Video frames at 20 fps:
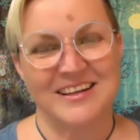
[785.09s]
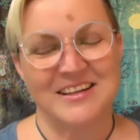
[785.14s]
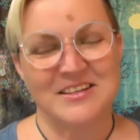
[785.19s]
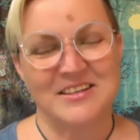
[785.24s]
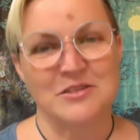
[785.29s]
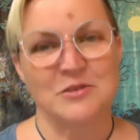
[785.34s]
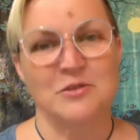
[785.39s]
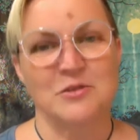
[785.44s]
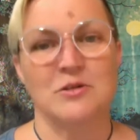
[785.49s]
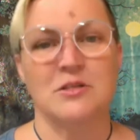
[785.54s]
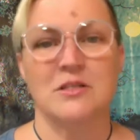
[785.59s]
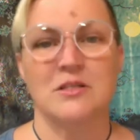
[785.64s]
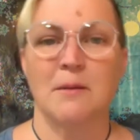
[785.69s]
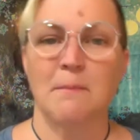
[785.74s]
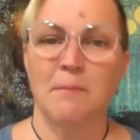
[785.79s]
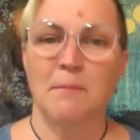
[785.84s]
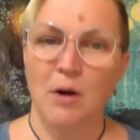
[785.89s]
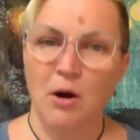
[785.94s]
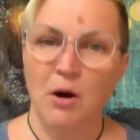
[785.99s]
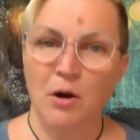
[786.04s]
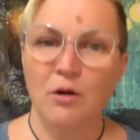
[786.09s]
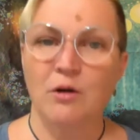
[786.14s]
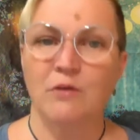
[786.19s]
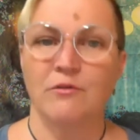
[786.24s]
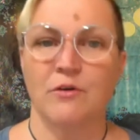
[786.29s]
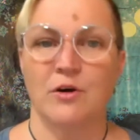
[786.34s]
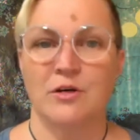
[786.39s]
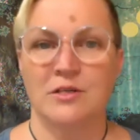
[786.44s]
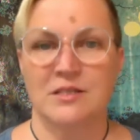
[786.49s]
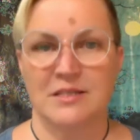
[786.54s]
So there's some part of
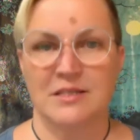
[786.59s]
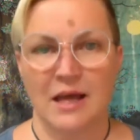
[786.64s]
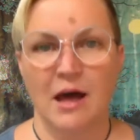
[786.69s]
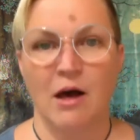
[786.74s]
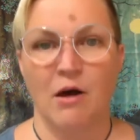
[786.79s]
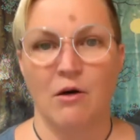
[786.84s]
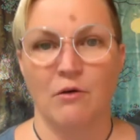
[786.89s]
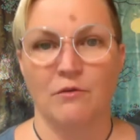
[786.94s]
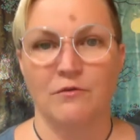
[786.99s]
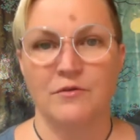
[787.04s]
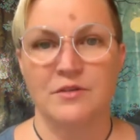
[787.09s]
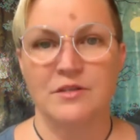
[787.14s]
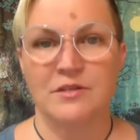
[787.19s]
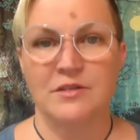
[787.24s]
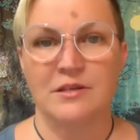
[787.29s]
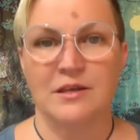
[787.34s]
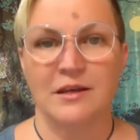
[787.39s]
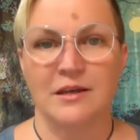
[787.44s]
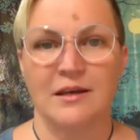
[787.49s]
ourselves